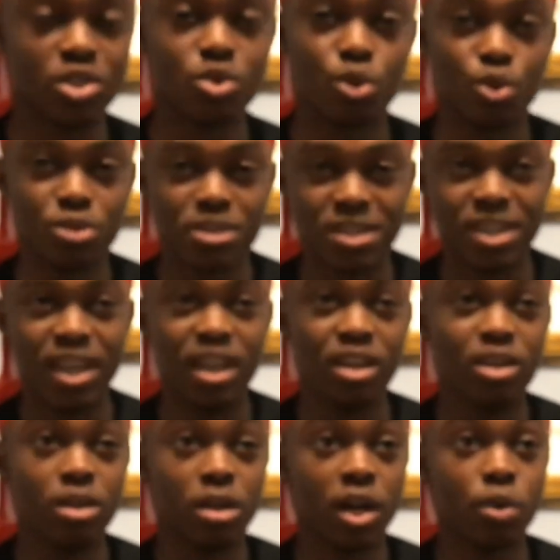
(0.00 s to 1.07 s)
So
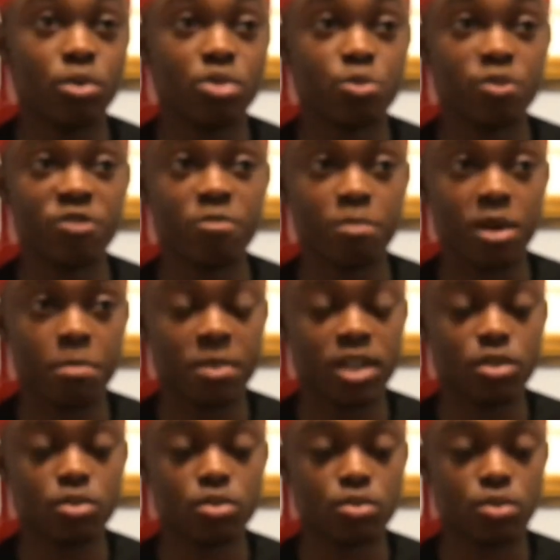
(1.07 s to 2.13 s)
today, I was with my
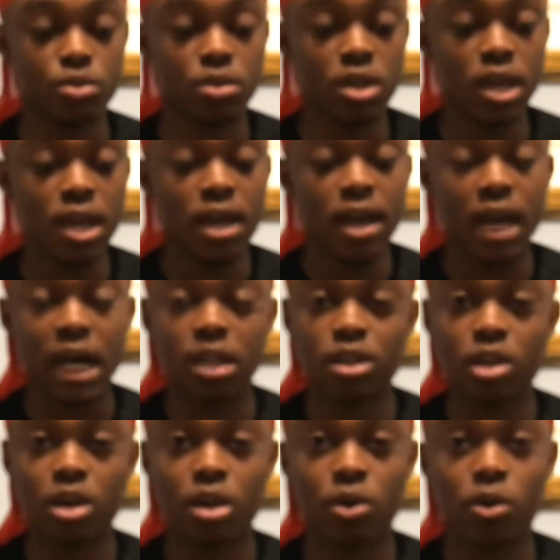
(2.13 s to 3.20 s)
mentor, and
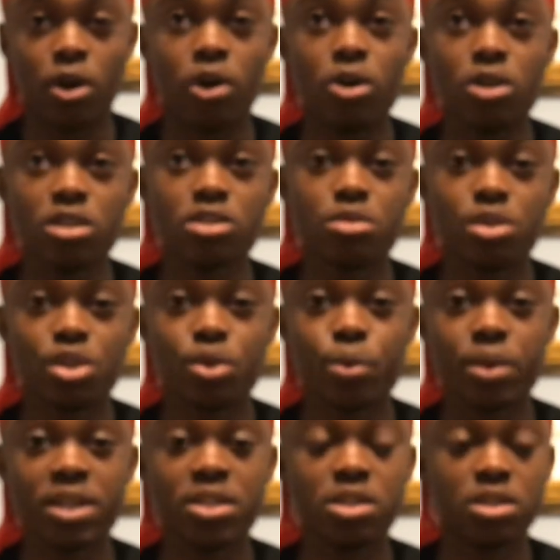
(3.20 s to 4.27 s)
I asked her a
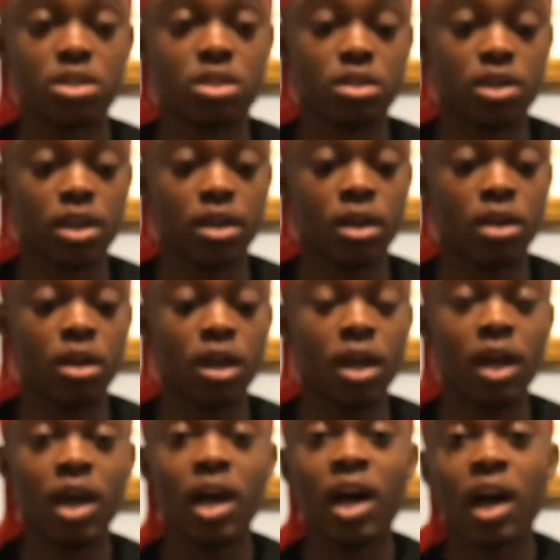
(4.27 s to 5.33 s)
question like,
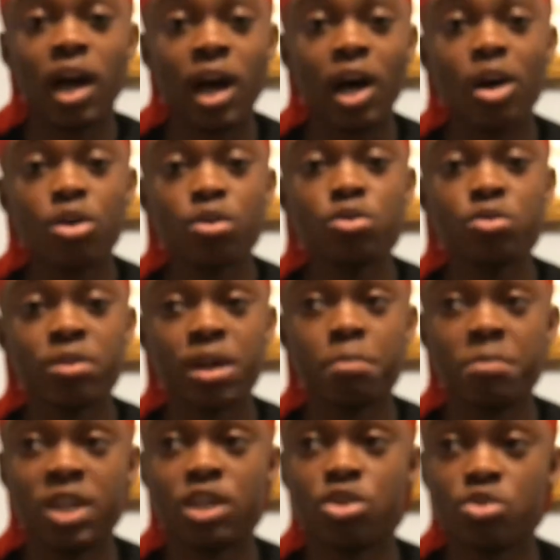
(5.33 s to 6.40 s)
how do I
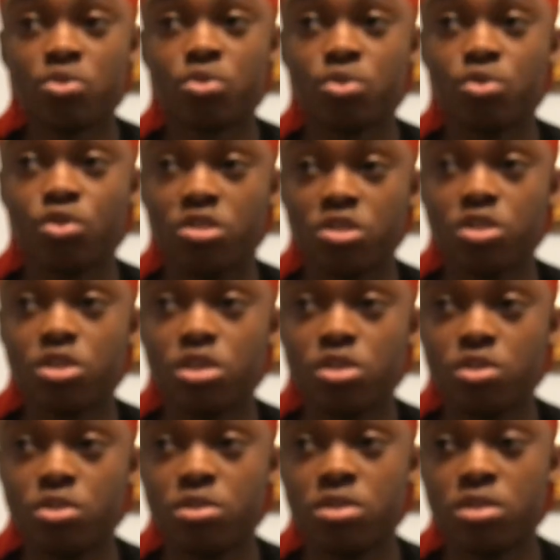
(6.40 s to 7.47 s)
make sure not to
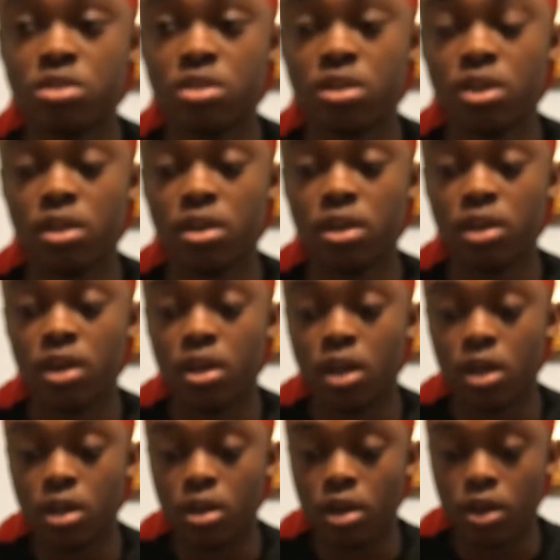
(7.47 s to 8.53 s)
lose
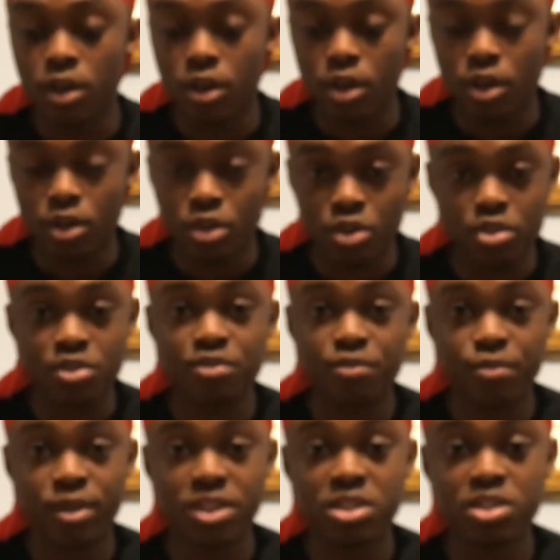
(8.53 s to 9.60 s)
a good
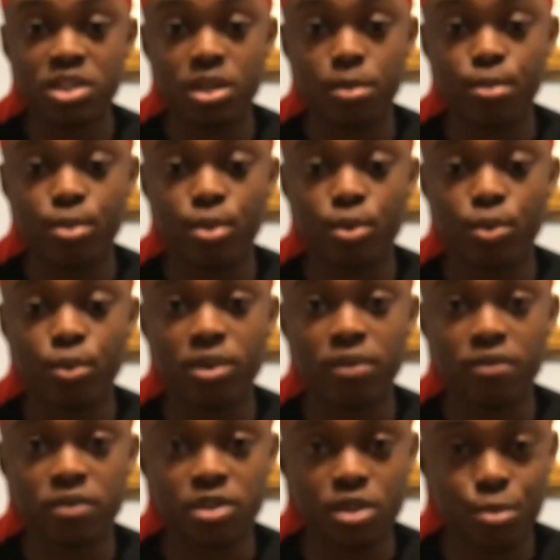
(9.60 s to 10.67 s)
friendship with
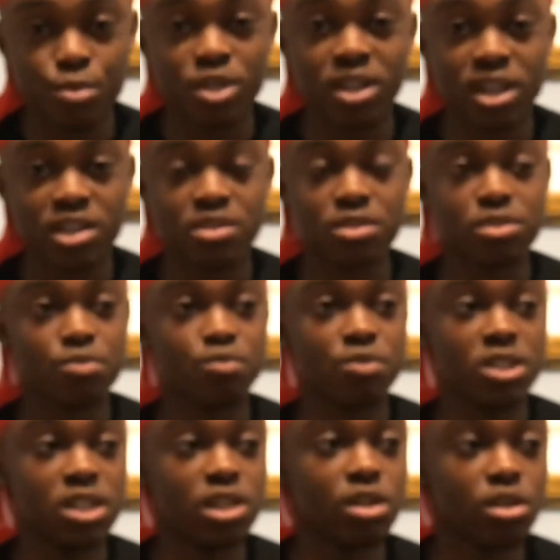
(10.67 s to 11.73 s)
someone that's
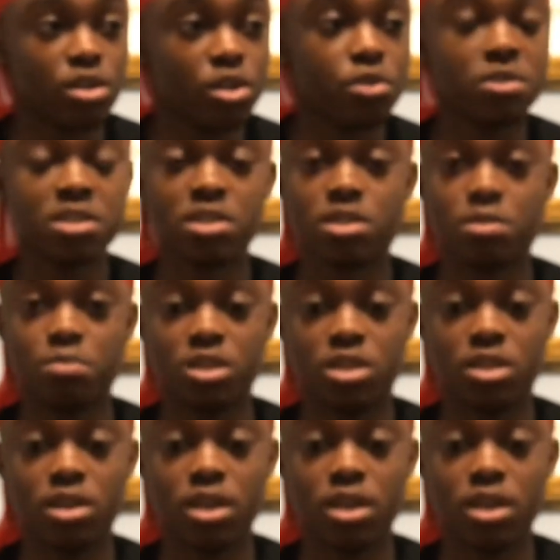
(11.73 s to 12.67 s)
really close to me